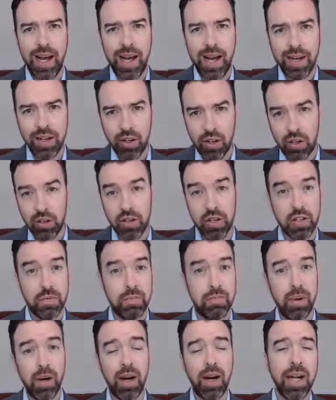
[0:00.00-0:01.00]
unconscious
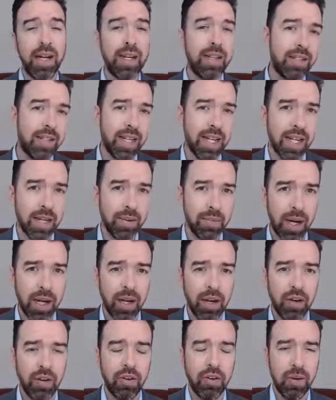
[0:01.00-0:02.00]
bias in
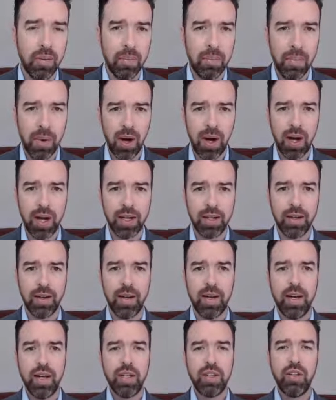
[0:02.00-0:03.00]
my own mind.
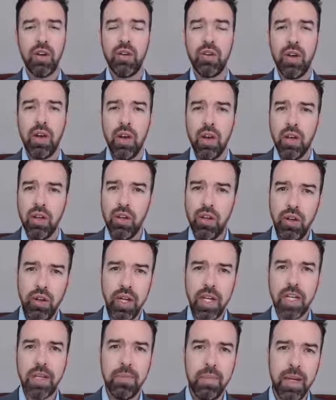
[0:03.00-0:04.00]
So you
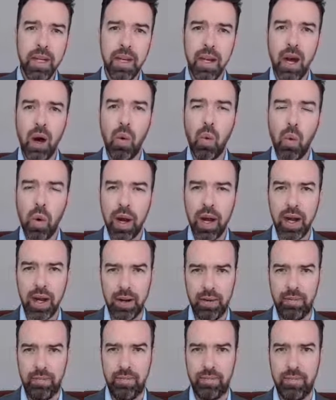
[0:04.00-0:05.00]
need to be
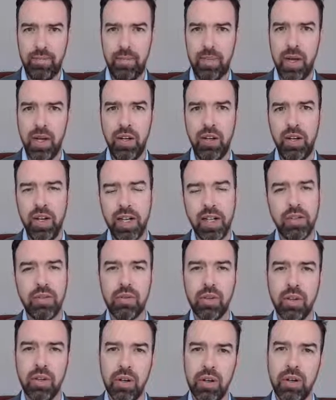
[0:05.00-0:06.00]
aware and you need
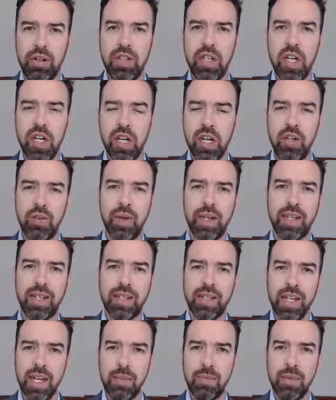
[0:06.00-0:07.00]
to acknowledge, you need to
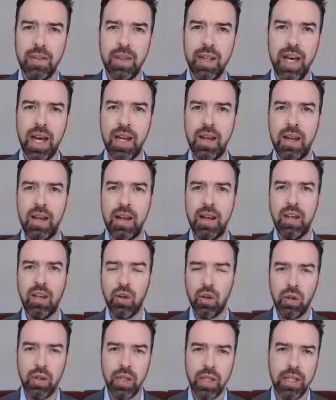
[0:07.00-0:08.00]
accept that
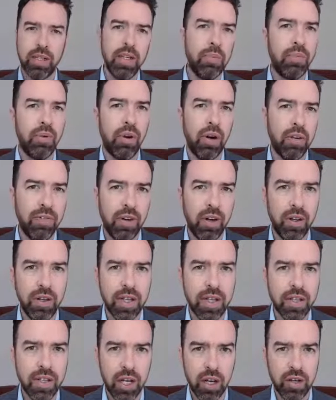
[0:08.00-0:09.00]
your LinkedIn profile
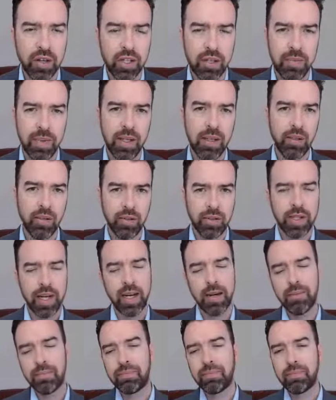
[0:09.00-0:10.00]
is going to be looked at.